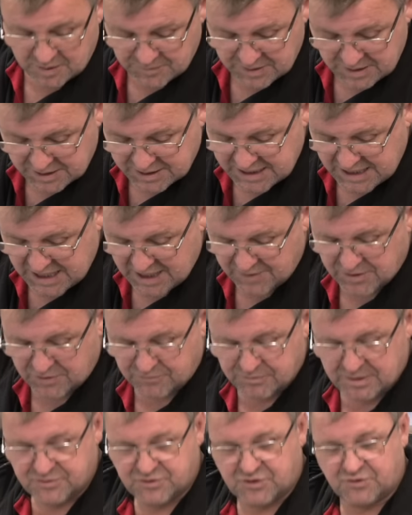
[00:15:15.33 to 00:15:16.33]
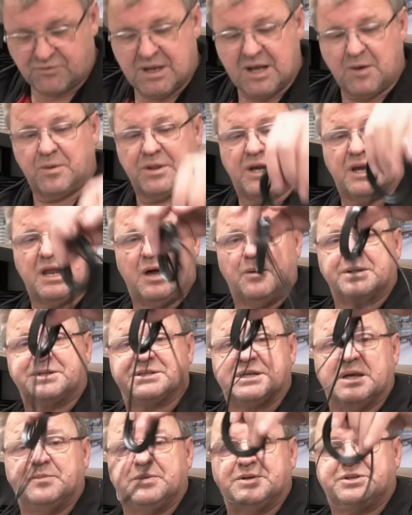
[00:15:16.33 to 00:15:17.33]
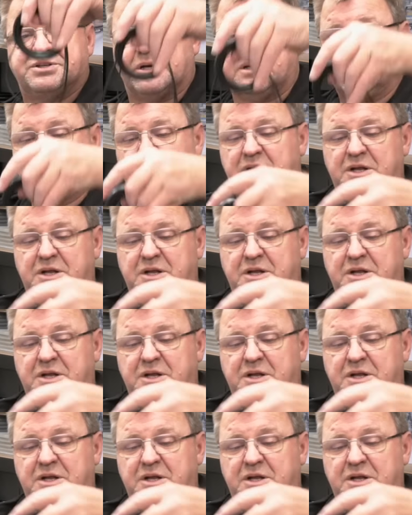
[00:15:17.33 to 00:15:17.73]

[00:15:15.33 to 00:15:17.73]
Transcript: A car that runs around with a lower temperature,